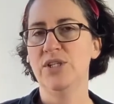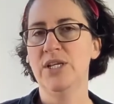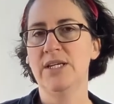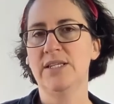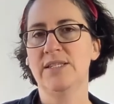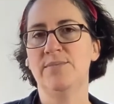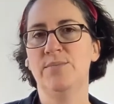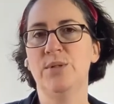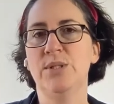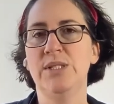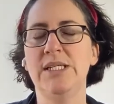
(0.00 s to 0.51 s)
and
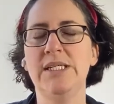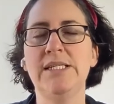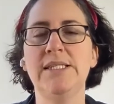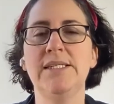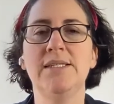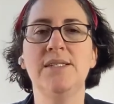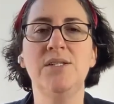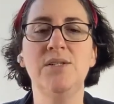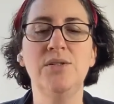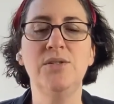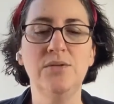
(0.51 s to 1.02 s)

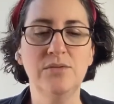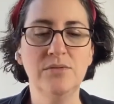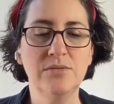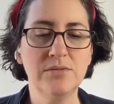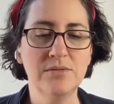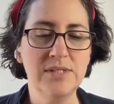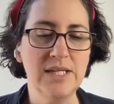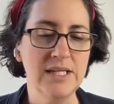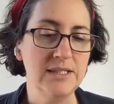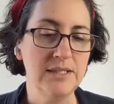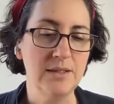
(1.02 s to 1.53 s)
expertise to
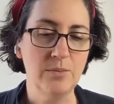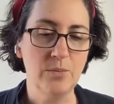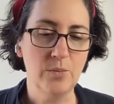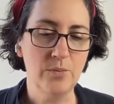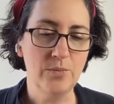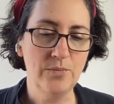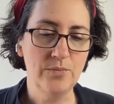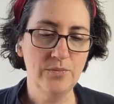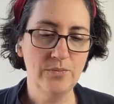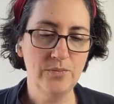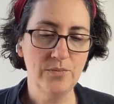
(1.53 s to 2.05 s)
take them
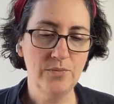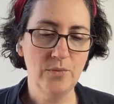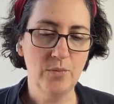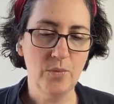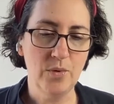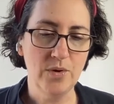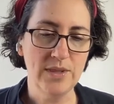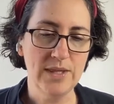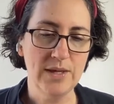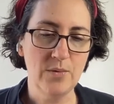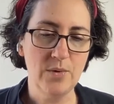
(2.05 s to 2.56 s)

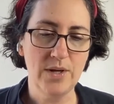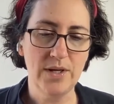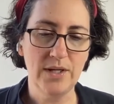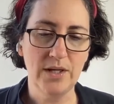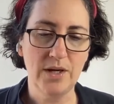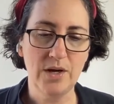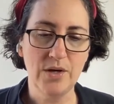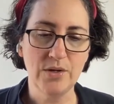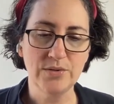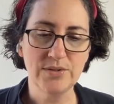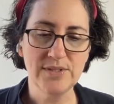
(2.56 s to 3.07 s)
where they want to
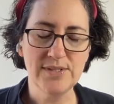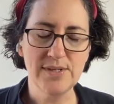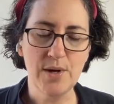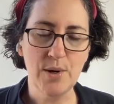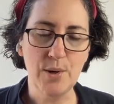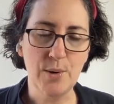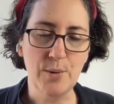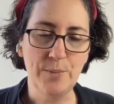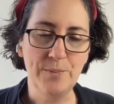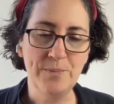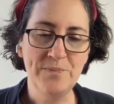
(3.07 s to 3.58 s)
go.
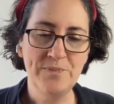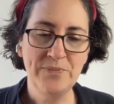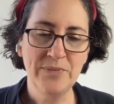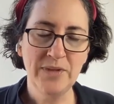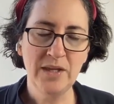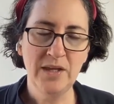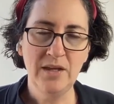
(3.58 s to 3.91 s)
So